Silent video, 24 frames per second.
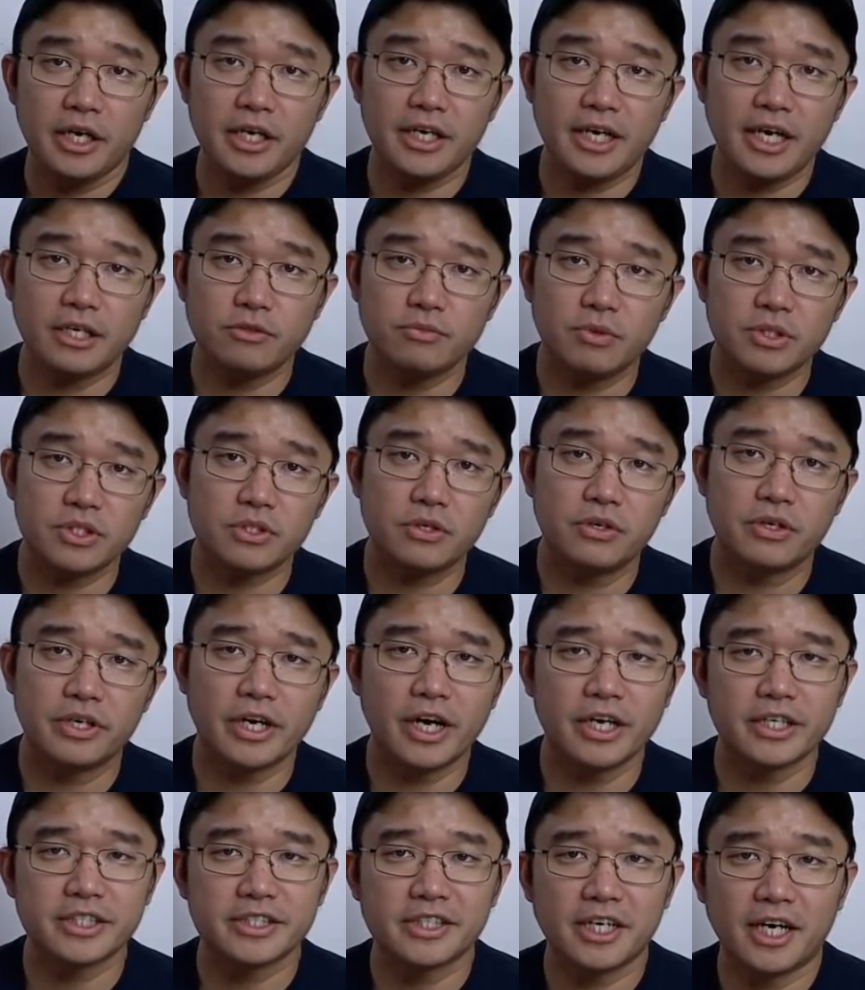Hey guys, what's going
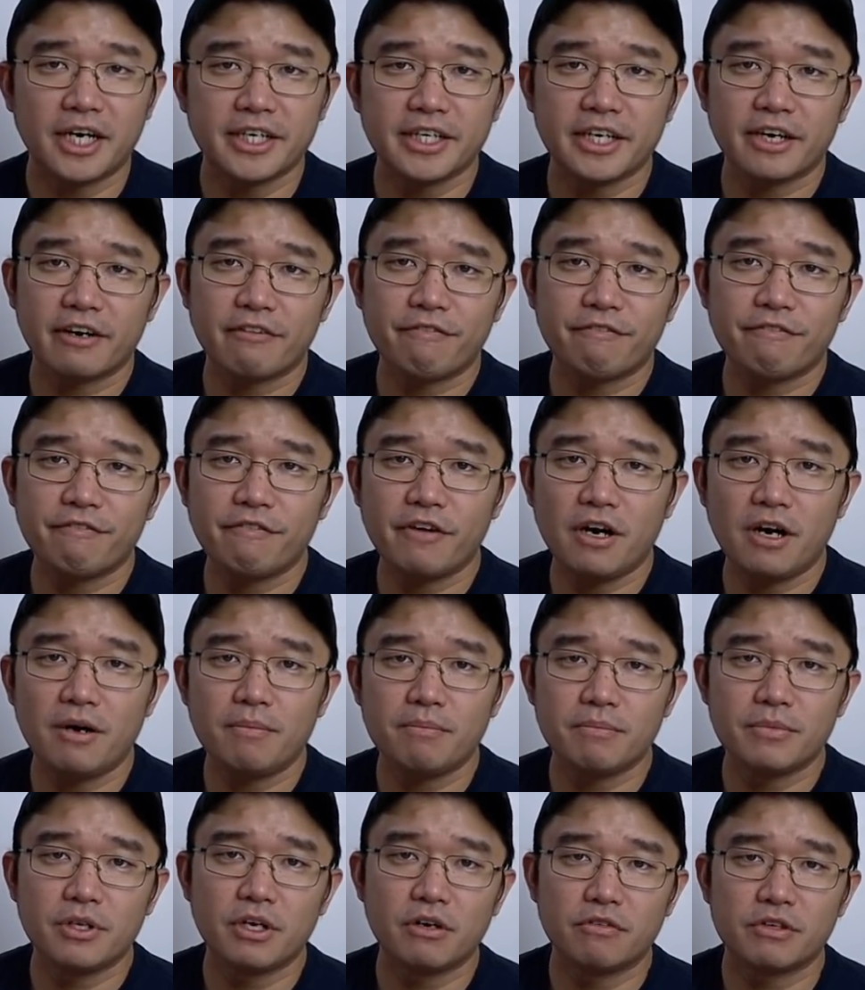on? It's Don here
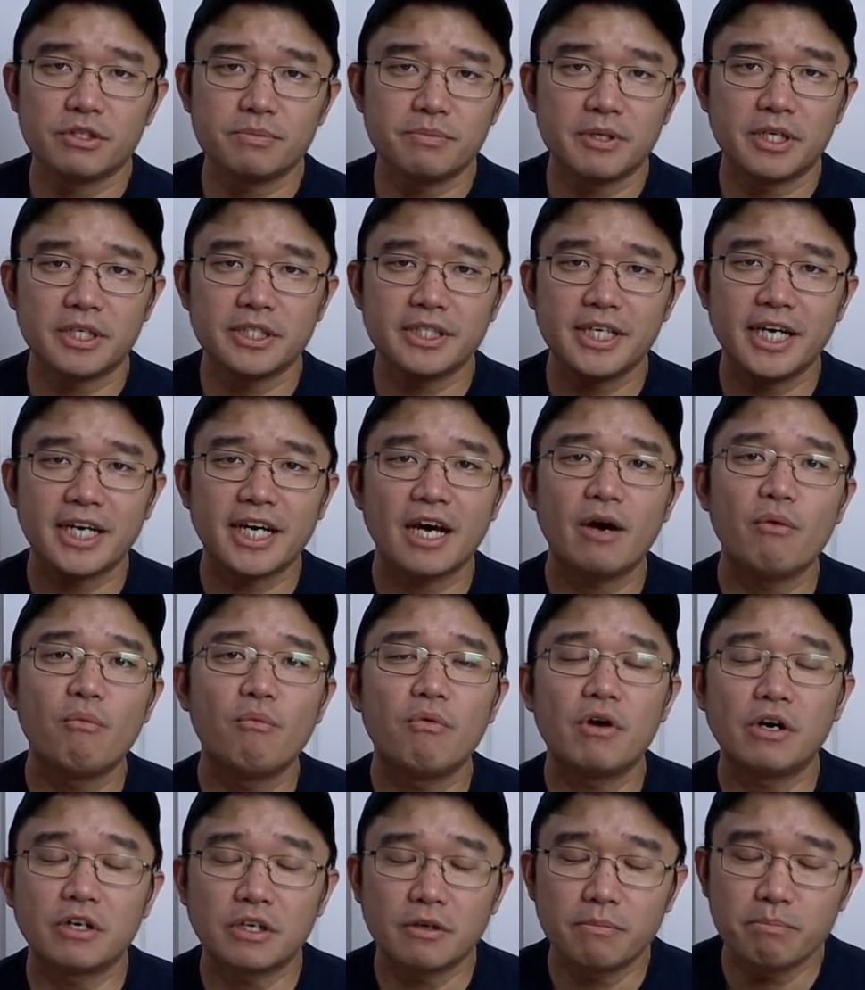from Novaspirit Tech and
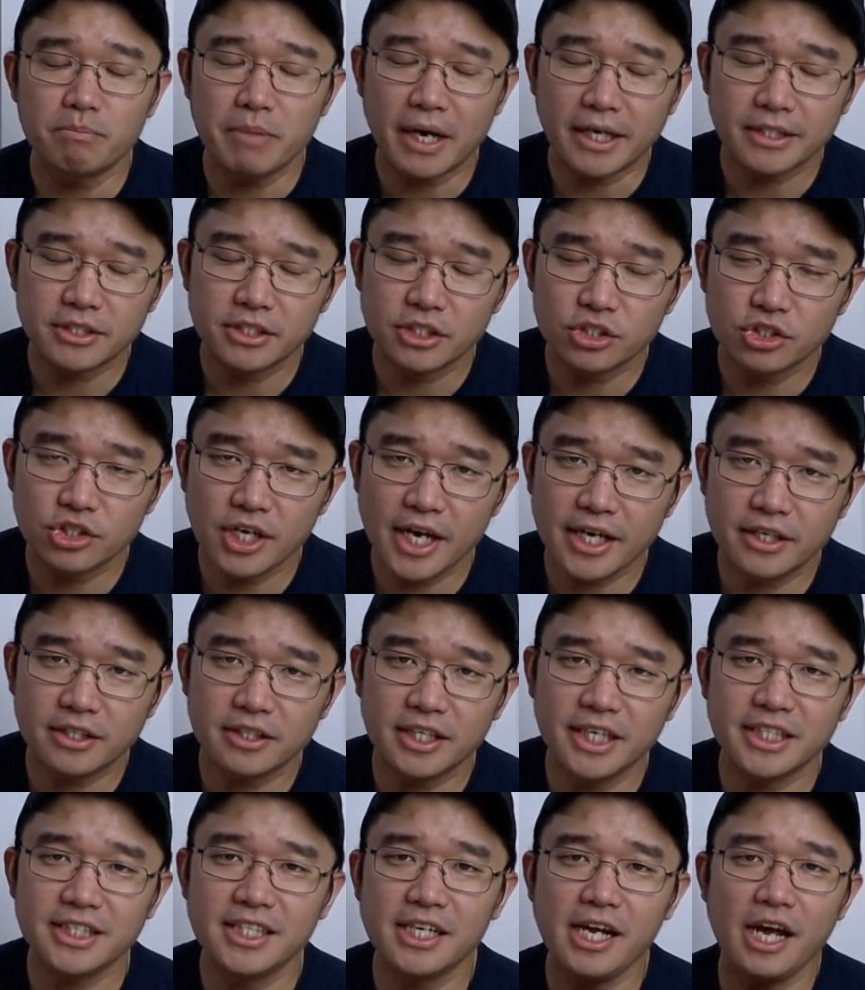welcome back to the
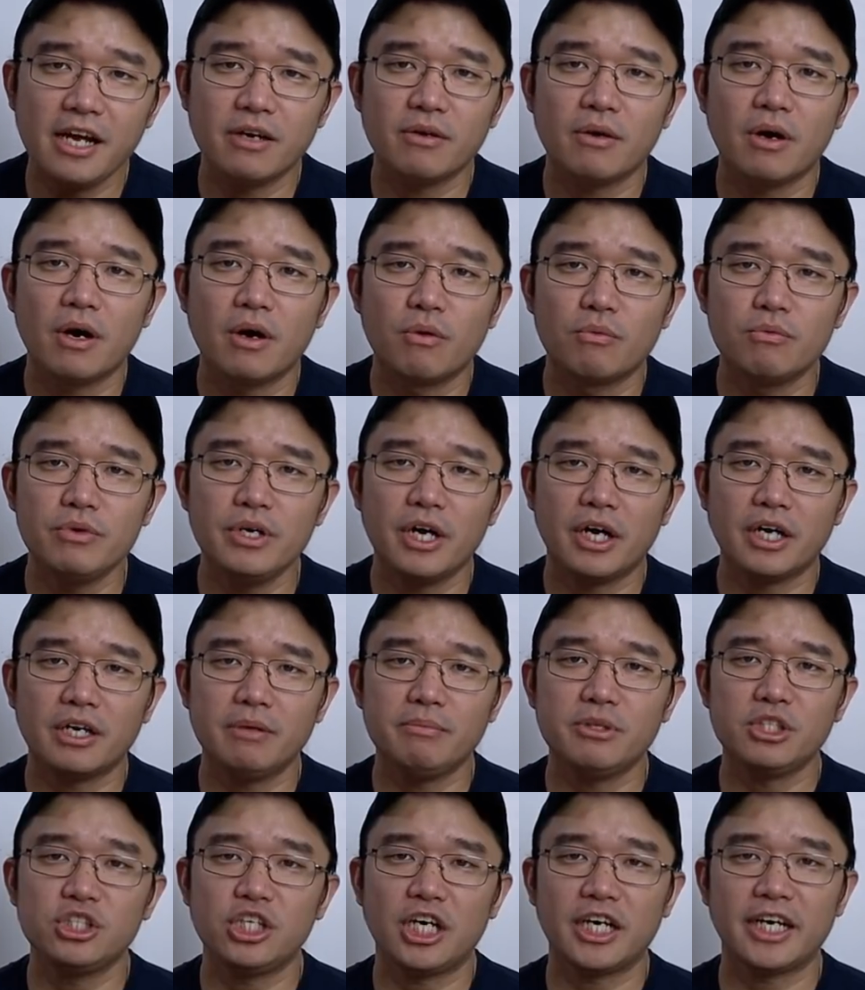channel. And today we are going
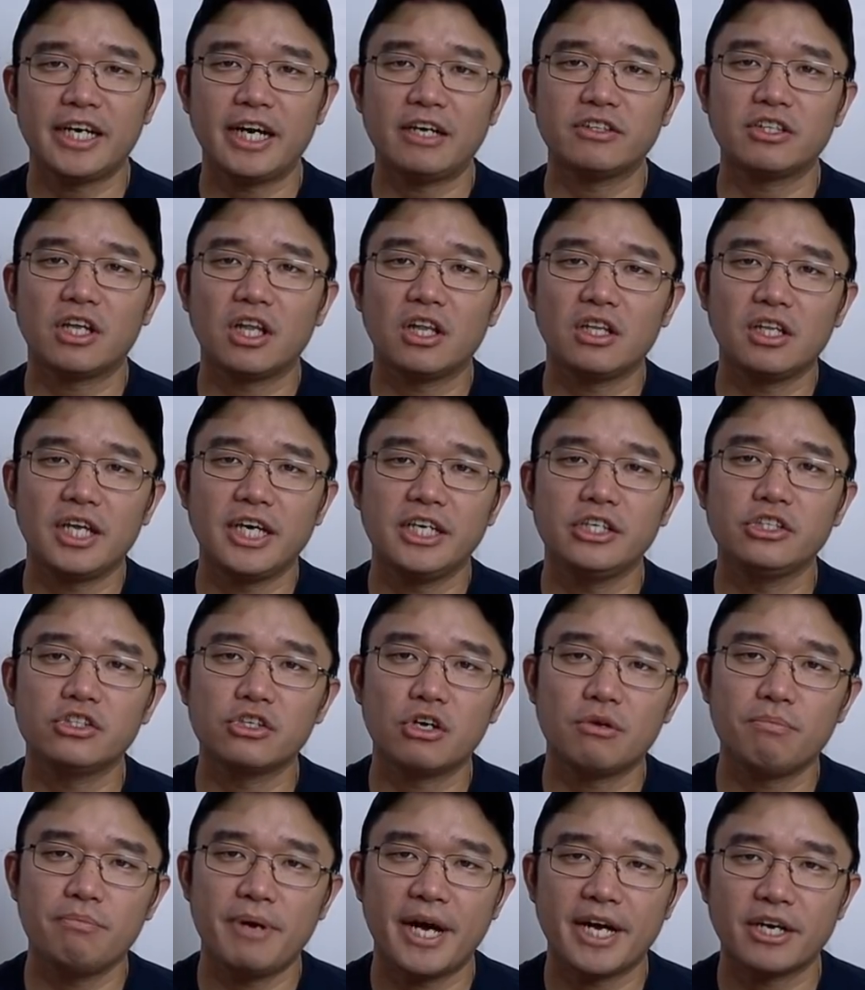to be checking out the
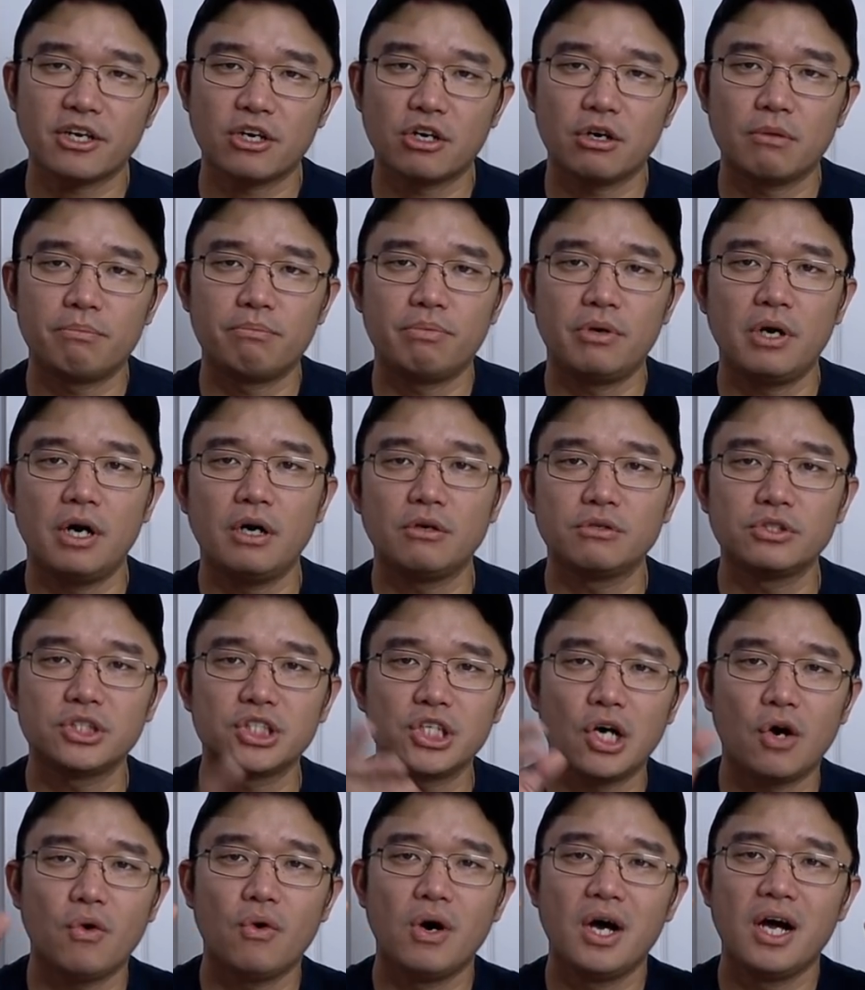Laser Pecker Pro.
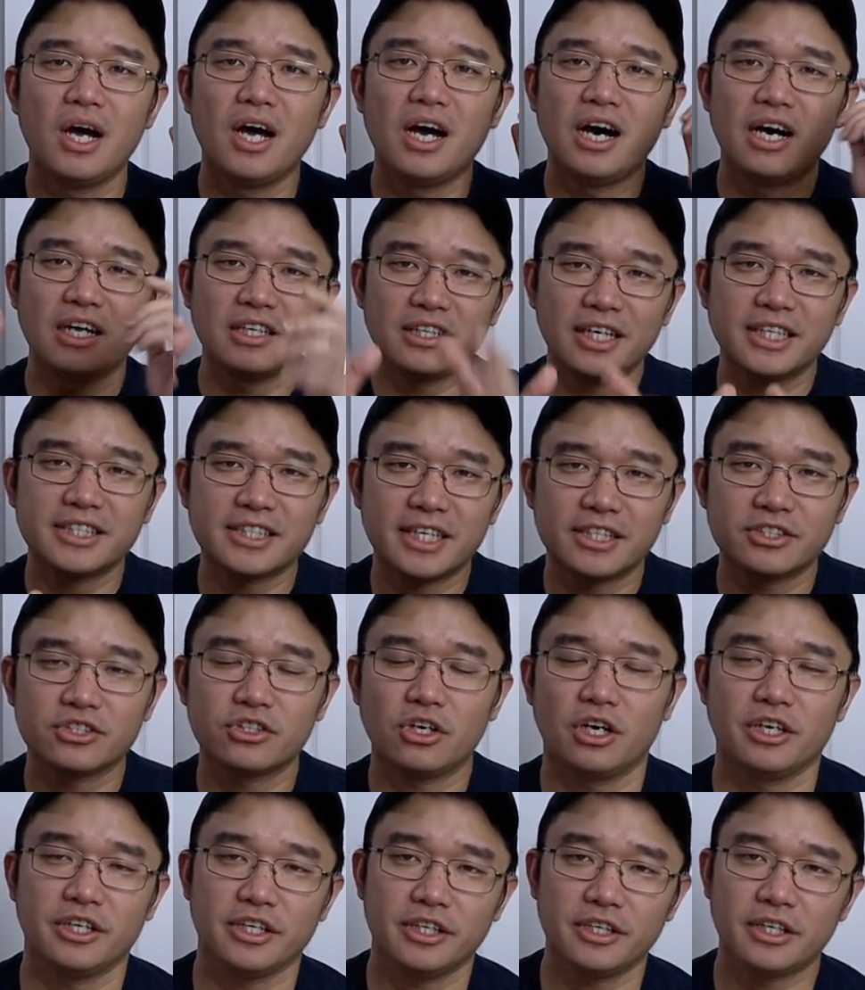So let's get
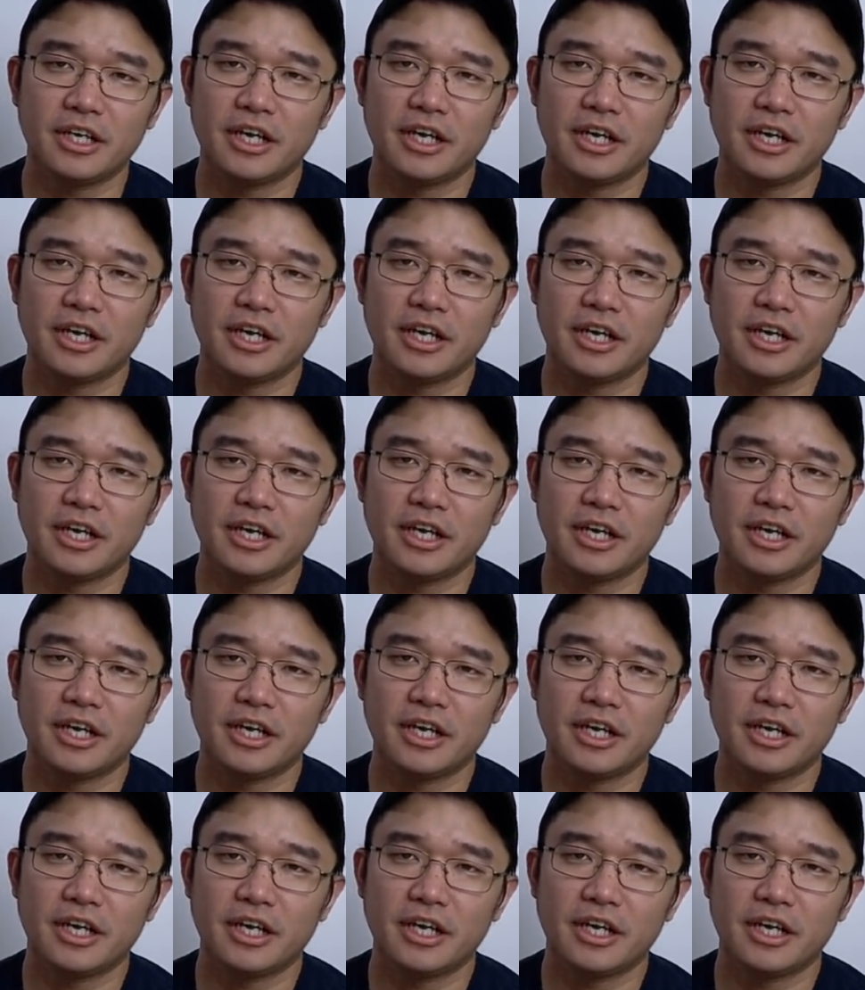started.